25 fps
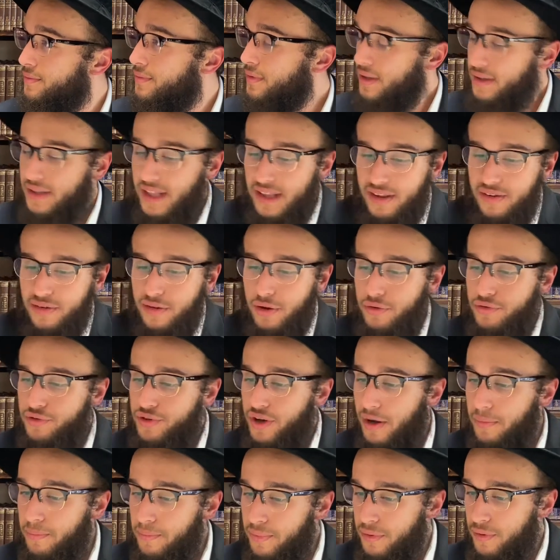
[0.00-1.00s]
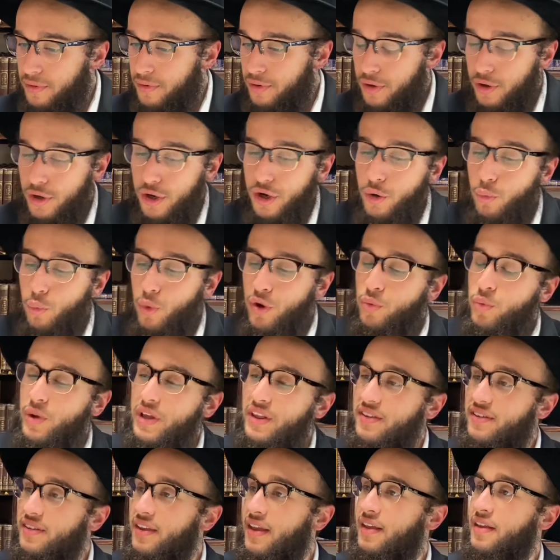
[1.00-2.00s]
That is their job. When we
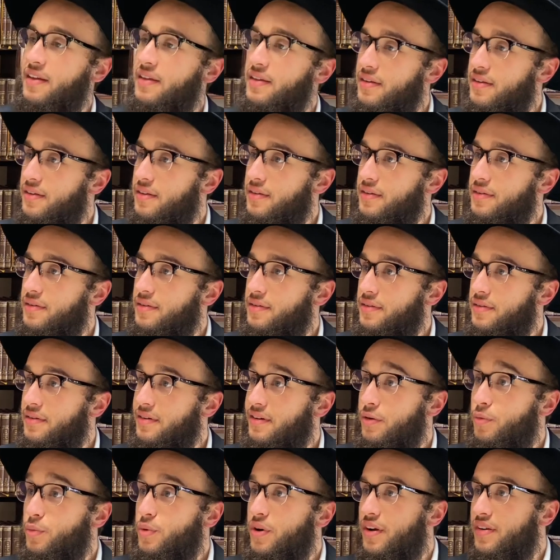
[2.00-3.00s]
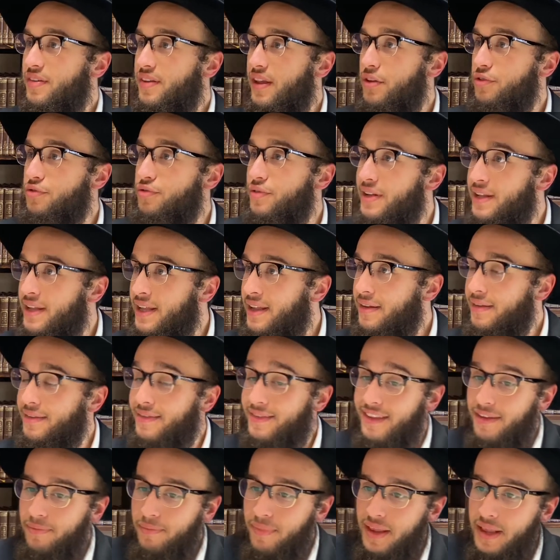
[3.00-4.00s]
sin, we essentially
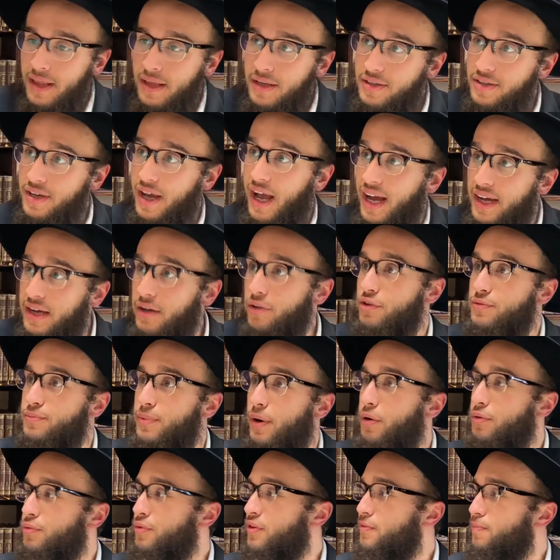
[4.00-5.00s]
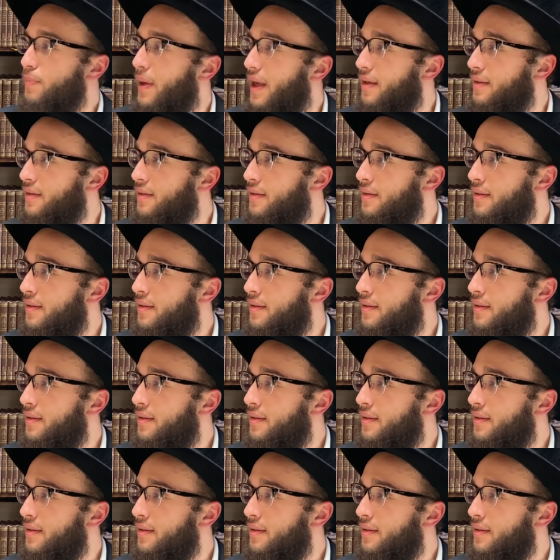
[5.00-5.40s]
diminish Akadosh Baruch Hu's respect.